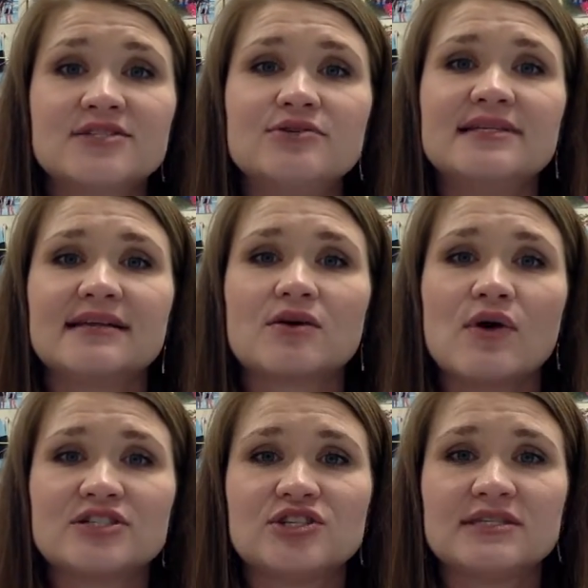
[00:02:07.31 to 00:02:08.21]
using the
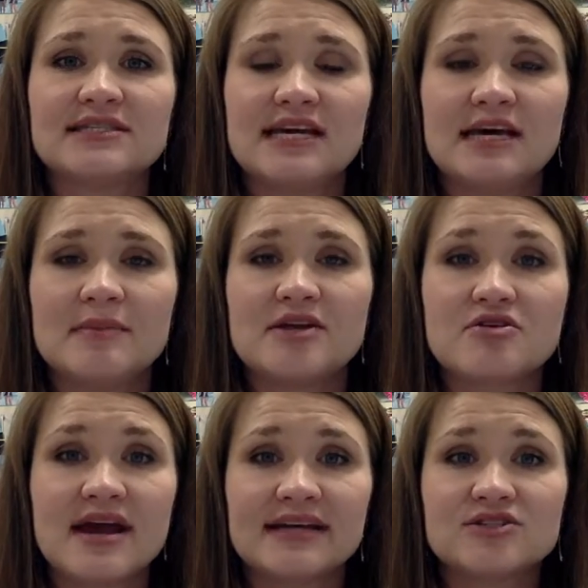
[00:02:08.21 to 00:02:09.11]
question stem in
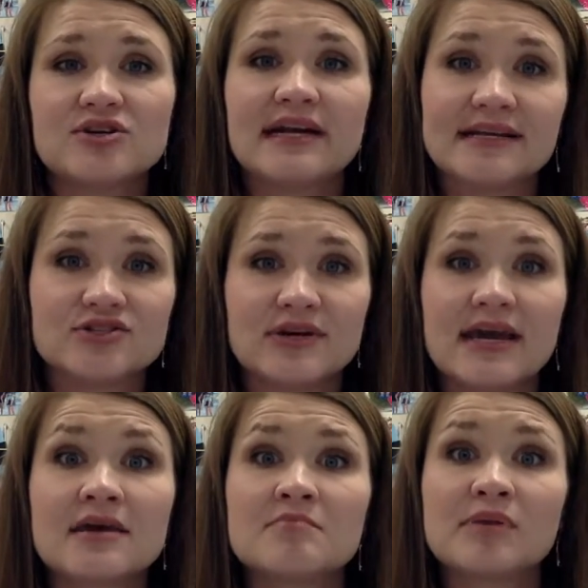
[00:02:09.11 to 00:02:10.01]
your answer and answering
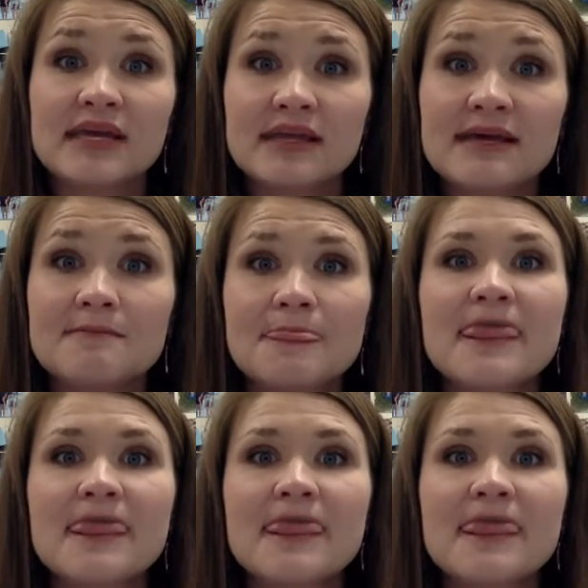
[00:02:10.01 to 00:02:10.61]
it completely,